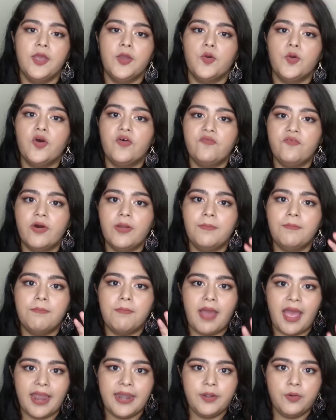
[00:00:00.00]
Go for
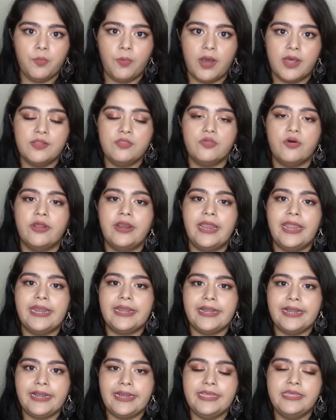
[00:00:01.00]
matte ones, or
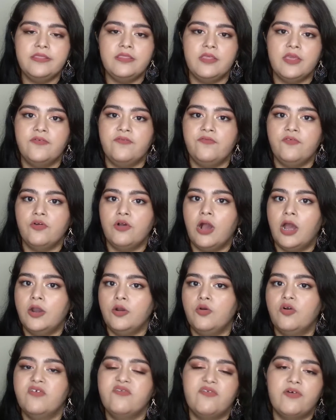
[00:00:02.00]
at least if you
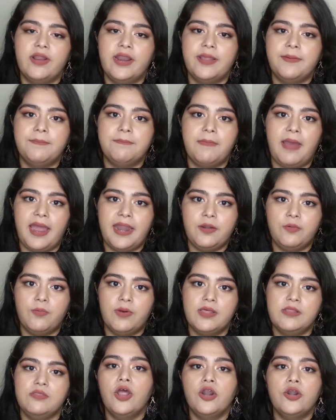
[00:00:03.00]
can't go for matte
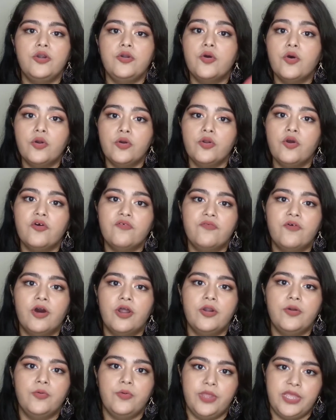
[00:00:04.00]
ones, don't go
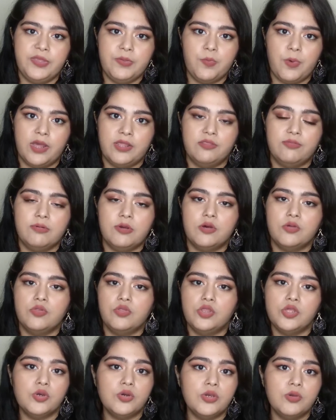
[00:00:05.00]
for dewy ones, because
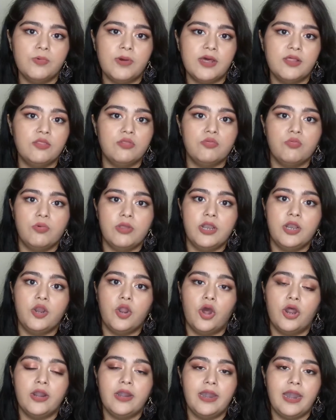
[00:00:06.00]
dewy ones will
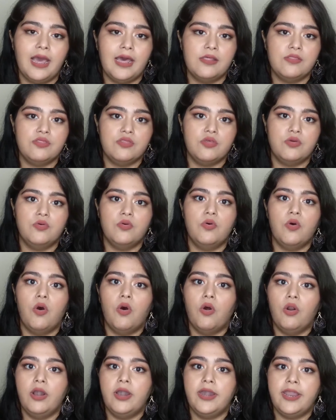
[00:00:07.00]
not last you
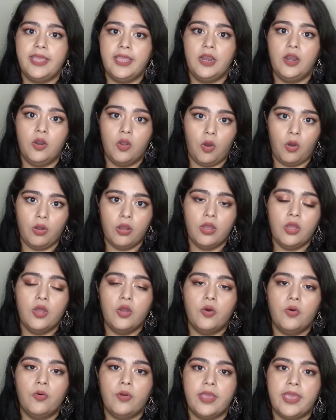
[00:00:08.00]
all day long,
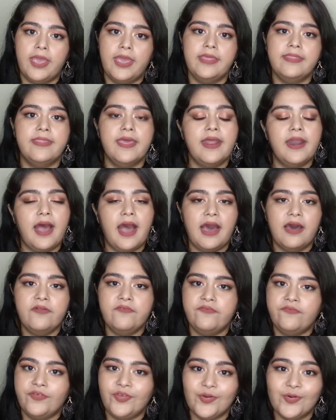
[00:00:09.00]
okay? There are
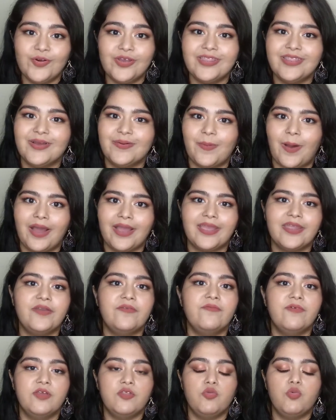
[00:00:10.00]
few in the
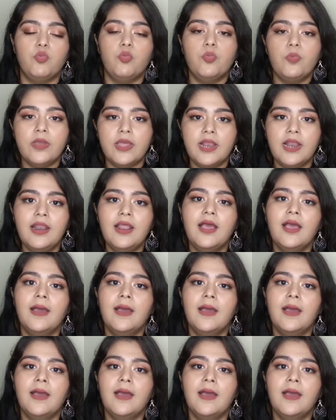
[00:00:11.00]
market which will,